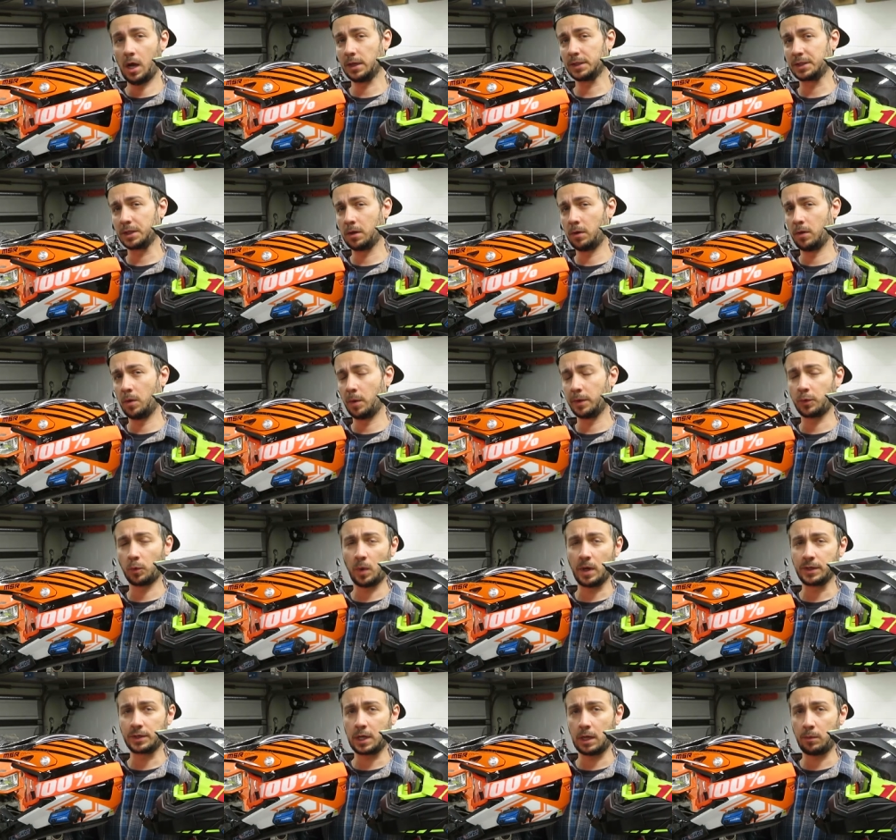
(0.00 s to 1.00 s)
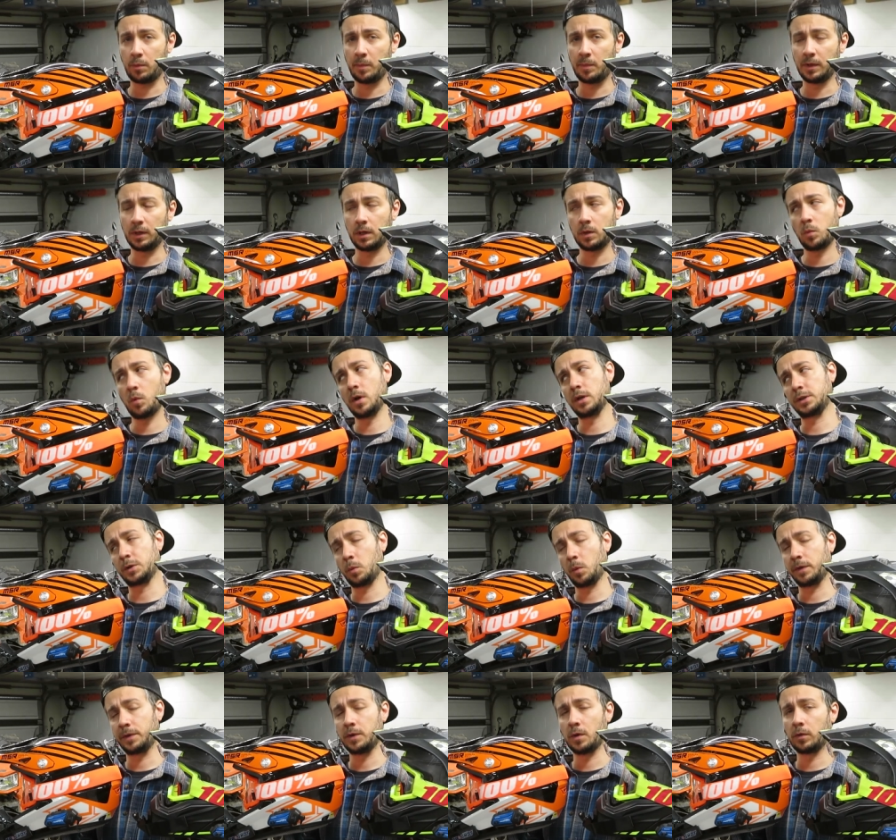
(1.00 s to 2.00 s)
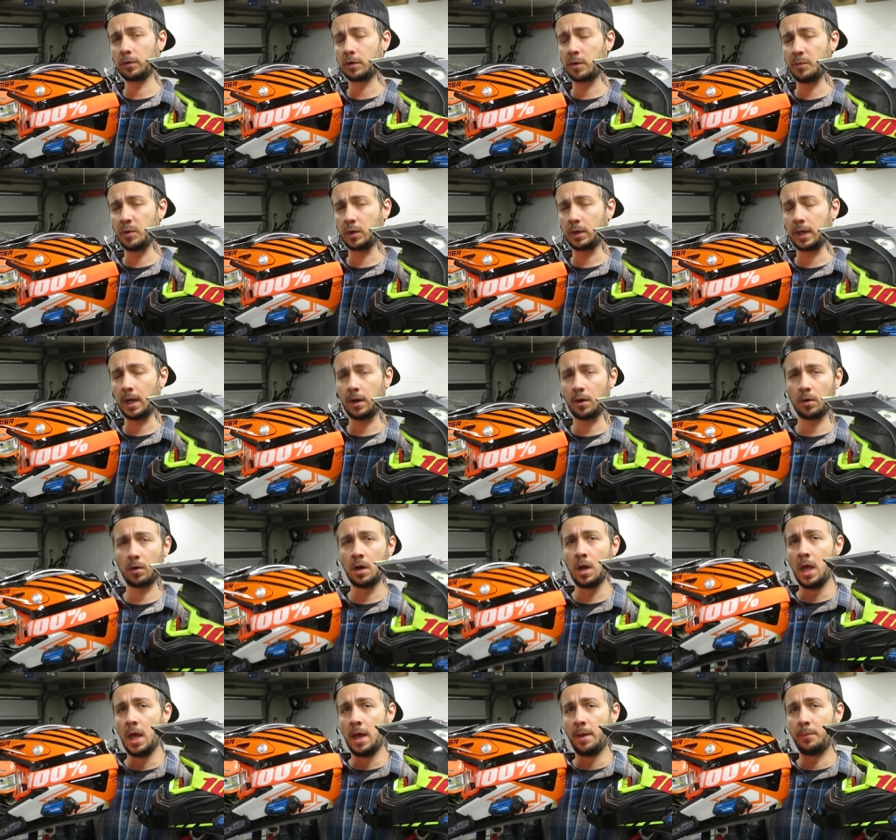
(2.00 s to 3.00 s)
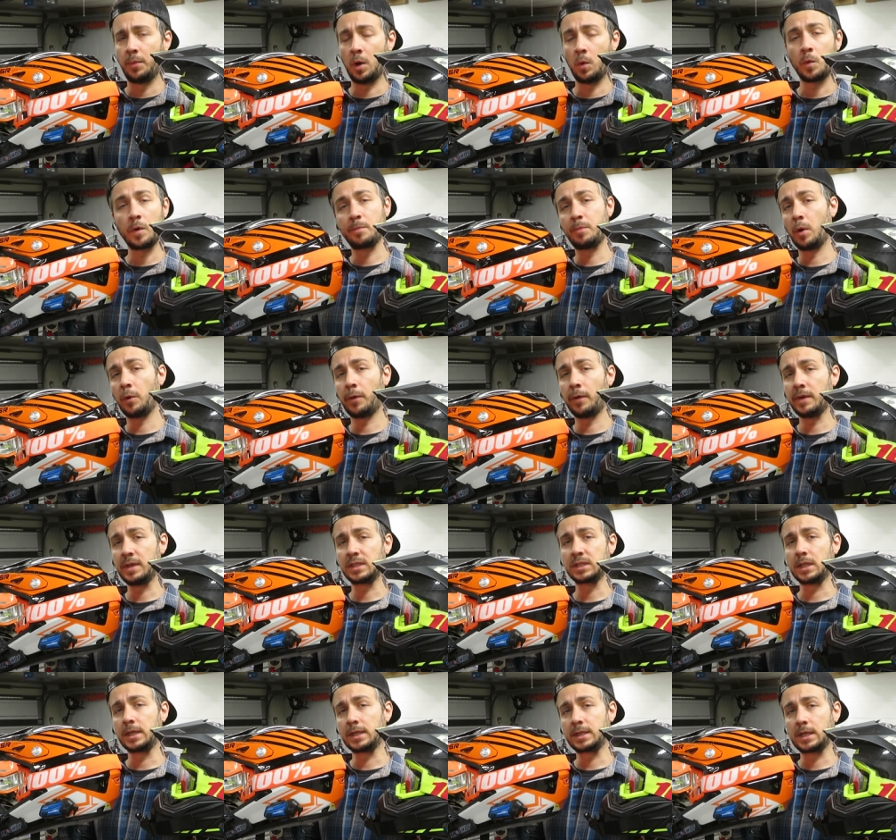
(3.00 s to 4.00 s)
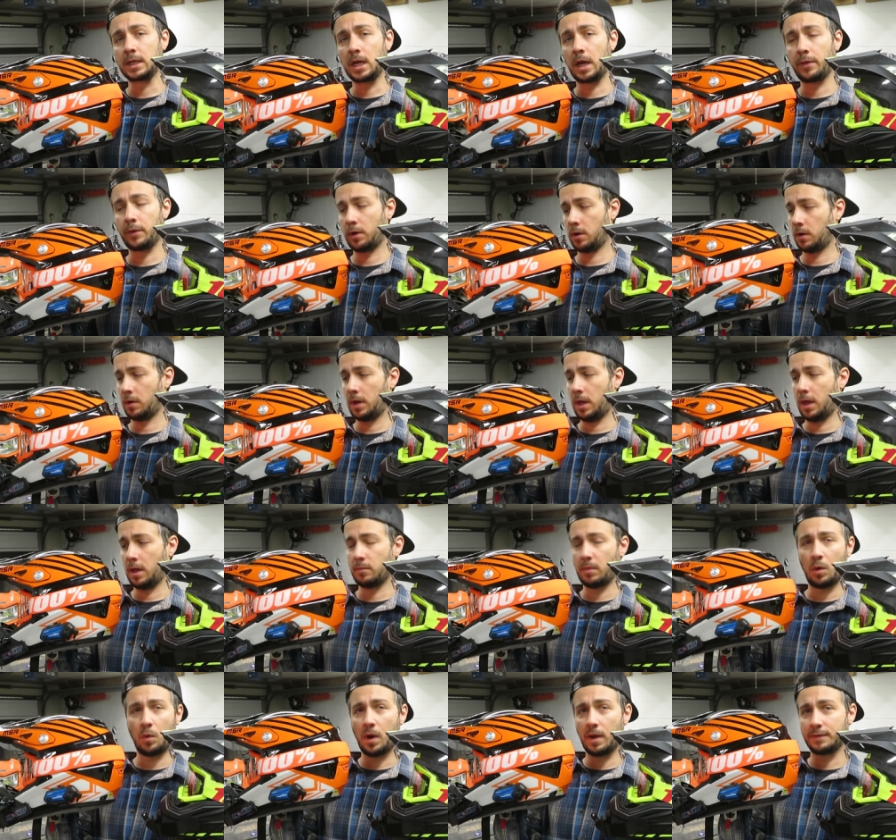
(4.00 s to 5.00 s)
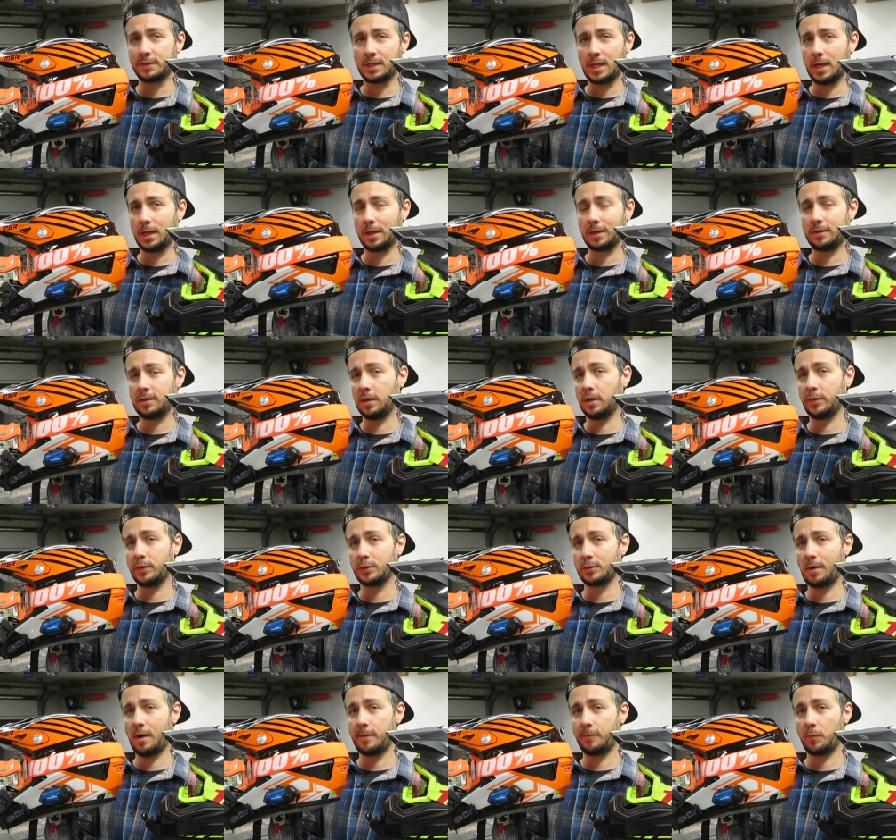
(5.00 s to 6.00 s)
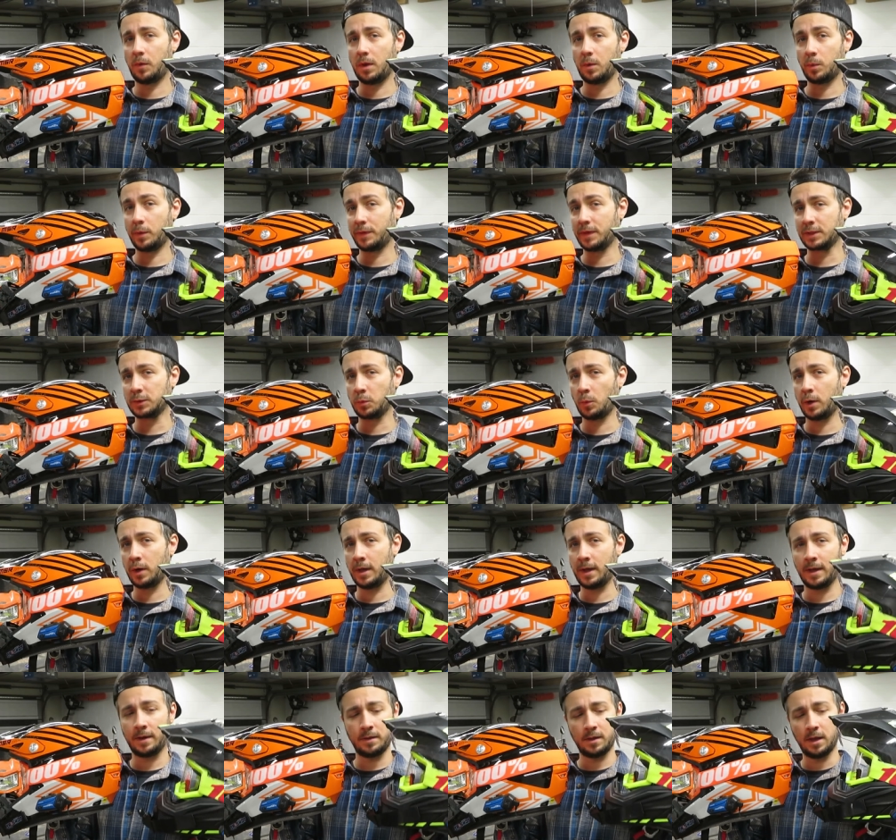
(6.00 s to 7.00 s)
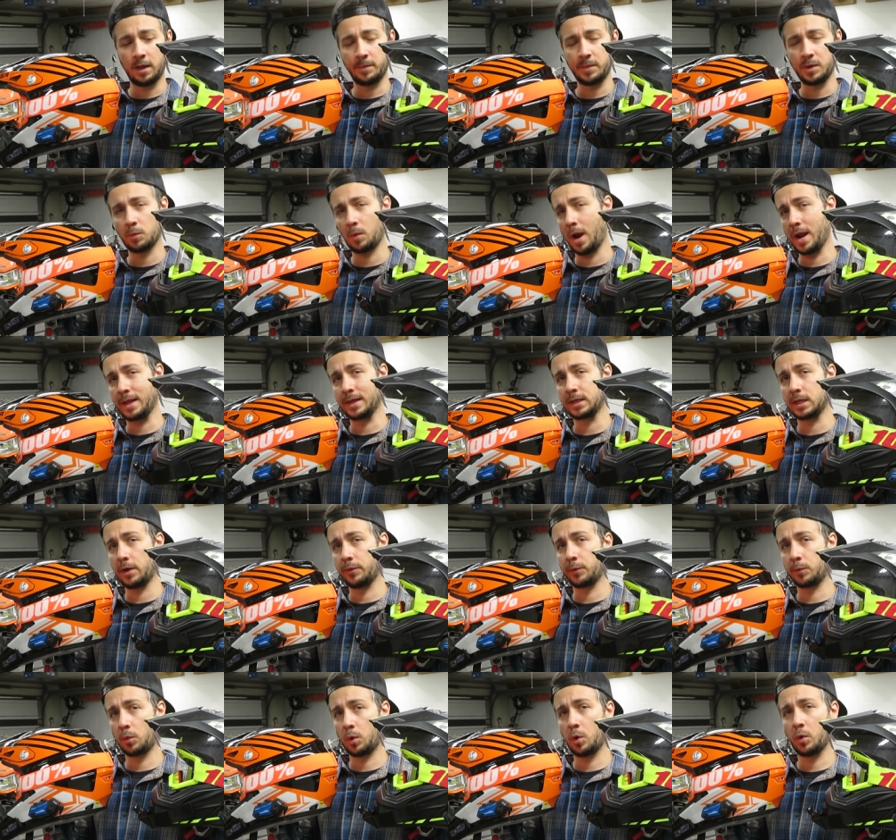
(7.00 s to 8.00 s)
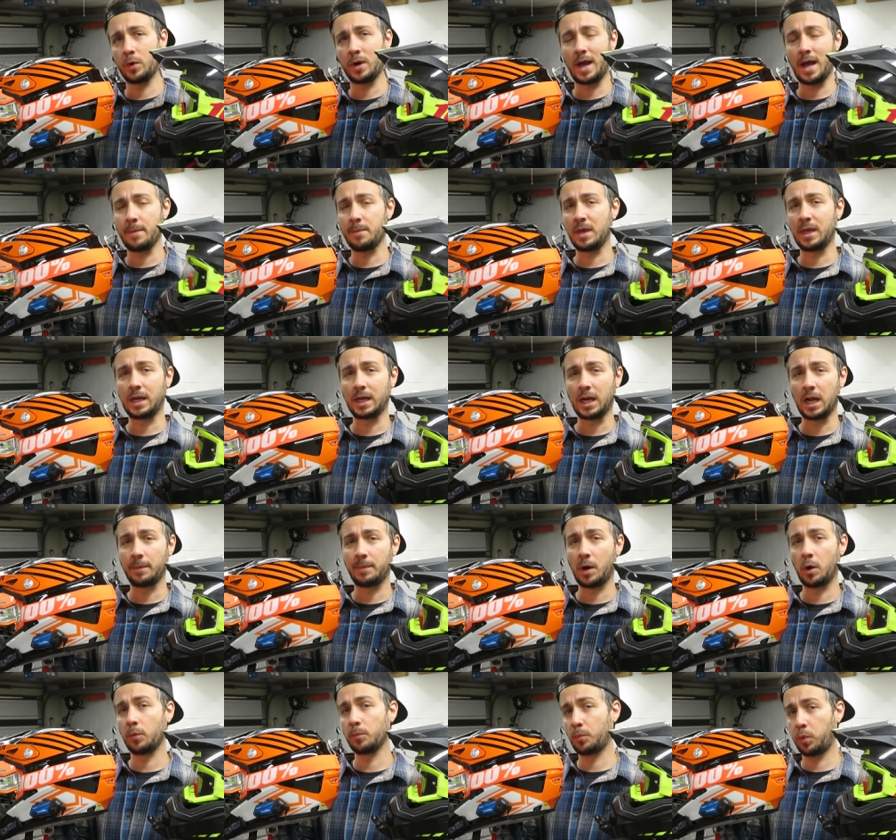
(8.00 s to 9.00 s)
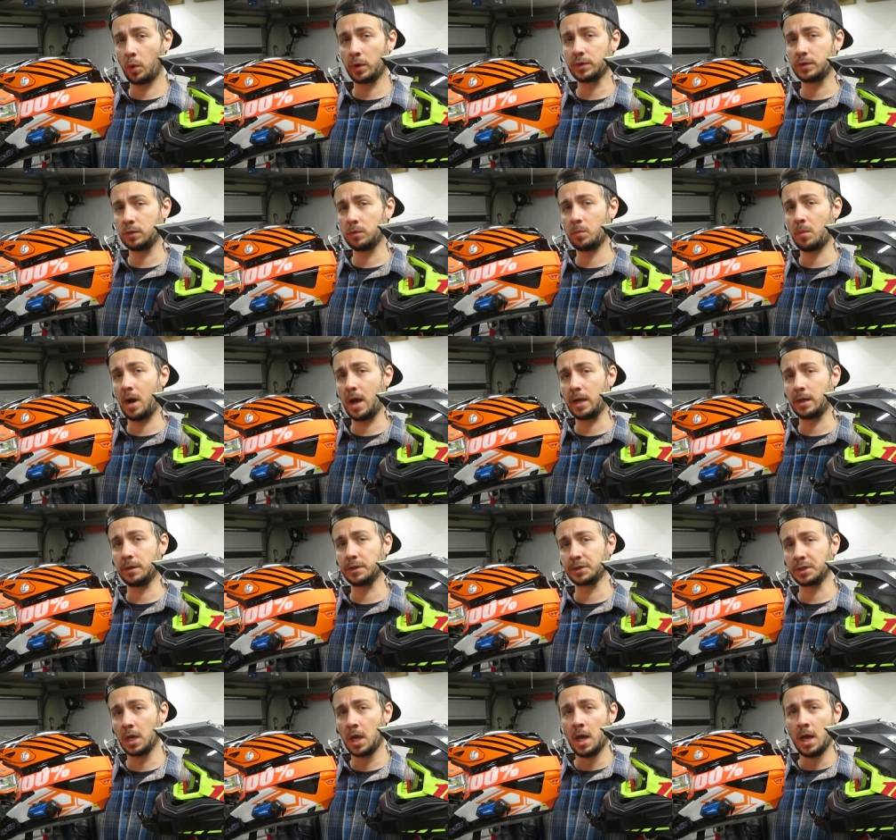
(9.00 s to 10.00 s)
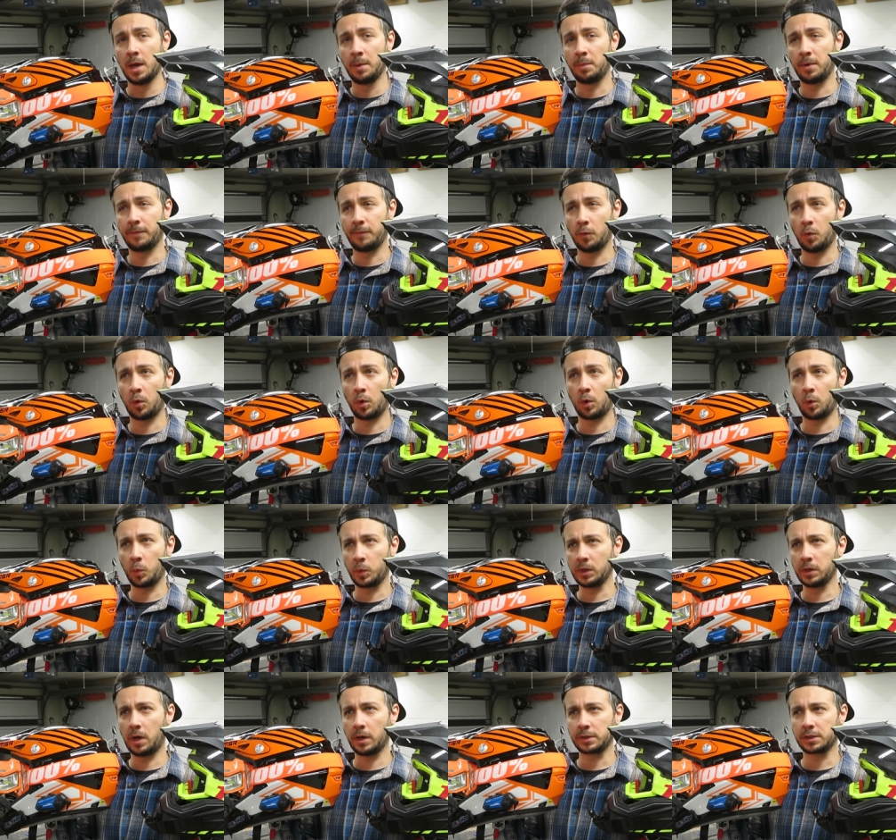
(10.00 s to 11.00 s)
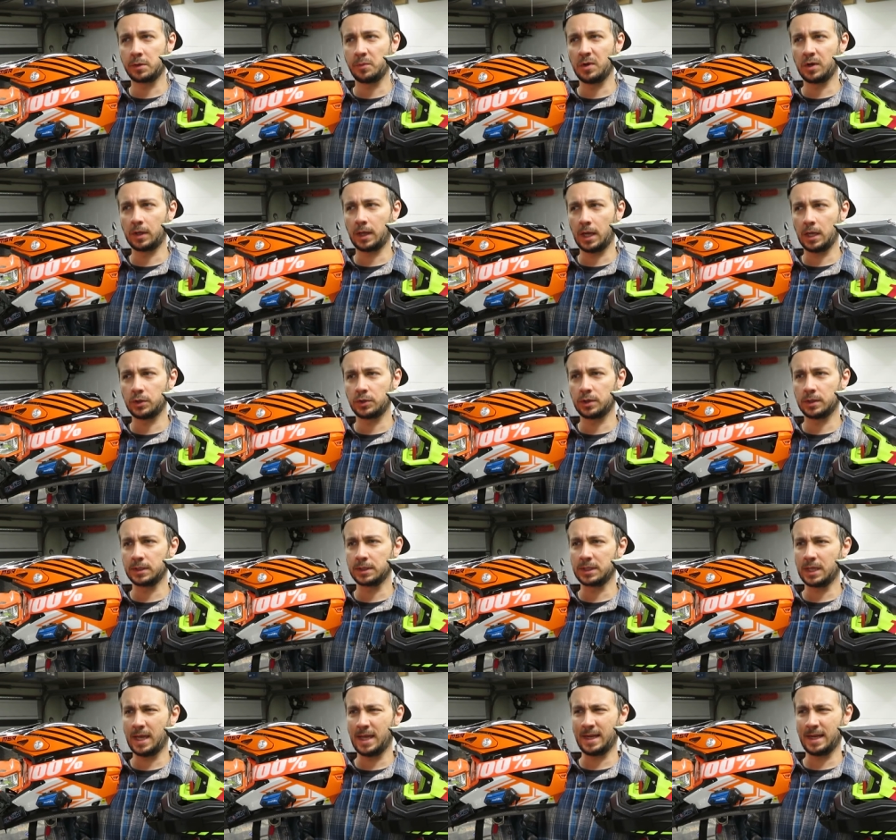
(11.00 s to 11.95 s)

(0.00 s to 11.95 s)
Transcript: I honestly don't know what the range capability was with the old communicator, but with both of these linked together and my wife standing at the end of the driveway with this one on and me riding down the road, I made it about zero point two miles before we lost communications.